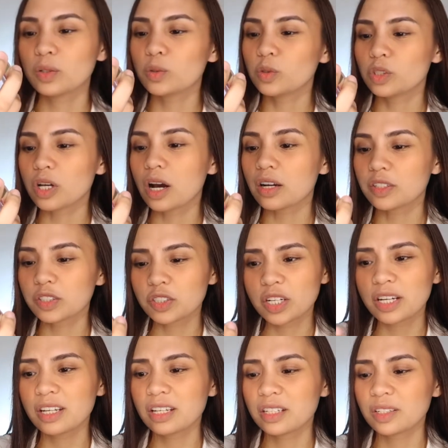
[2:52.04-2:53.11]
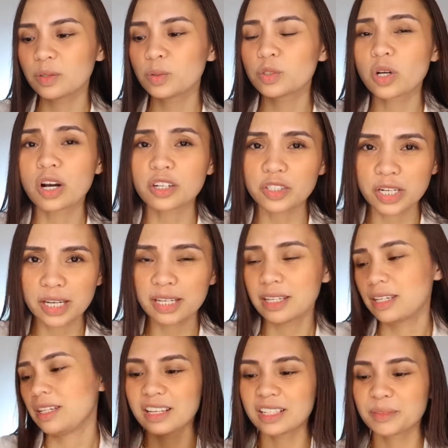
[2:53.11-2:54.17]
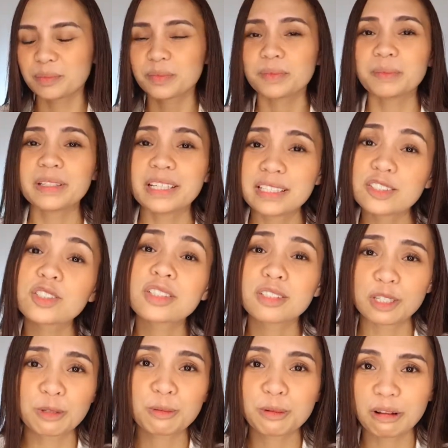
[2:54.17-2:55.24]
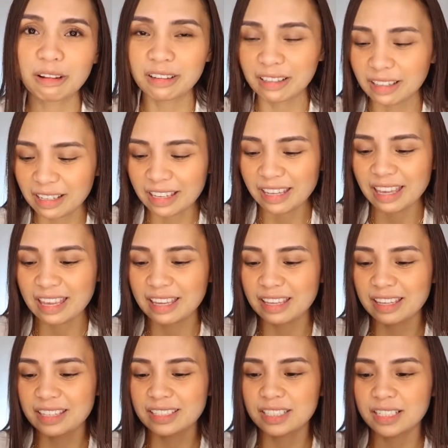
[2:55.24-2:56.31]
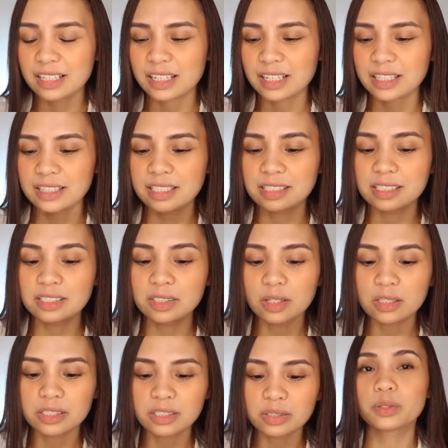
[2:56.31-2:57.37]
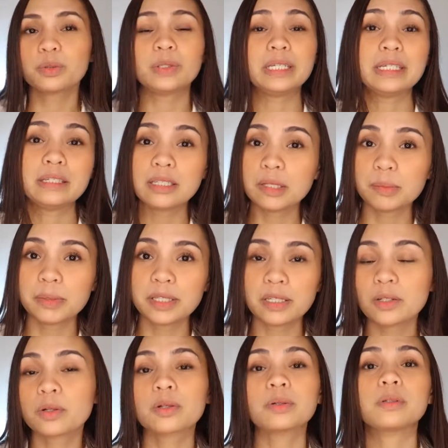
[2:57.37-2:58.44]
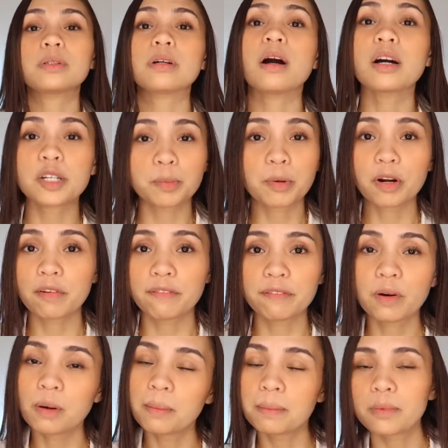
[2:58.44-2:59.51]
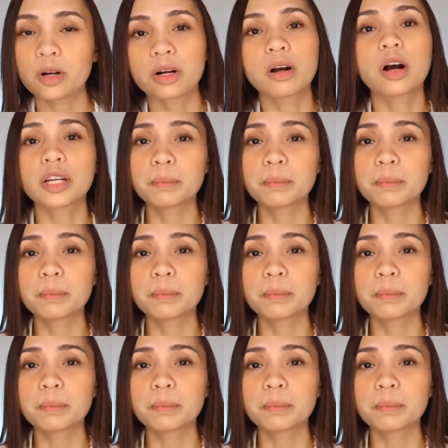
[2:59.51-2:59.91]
Eau Tendre. Please just Google. And this is also EDP or eau de parfum or eau de